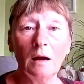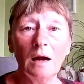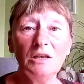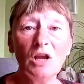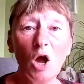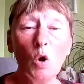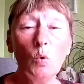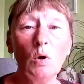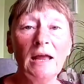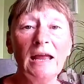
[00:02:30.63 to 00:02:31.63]
I
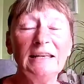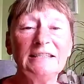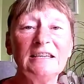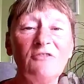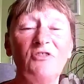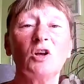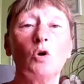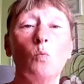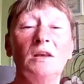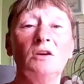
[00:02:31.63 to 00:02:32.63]
know it's
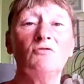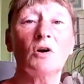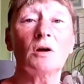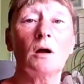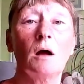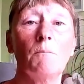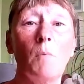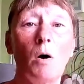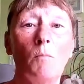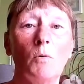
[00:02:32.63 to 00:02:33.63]
difficult when you've got a
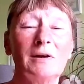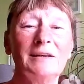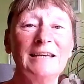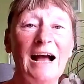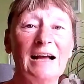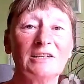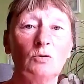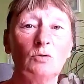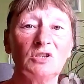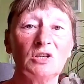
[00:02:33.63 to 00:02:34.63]
mom or a dad
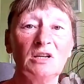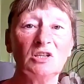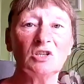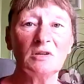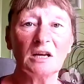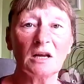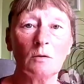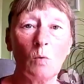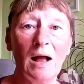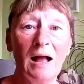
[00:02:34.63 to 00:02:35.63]
who is critical
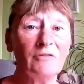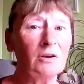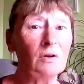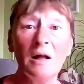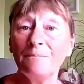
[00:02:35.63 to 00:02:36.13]
and what have you,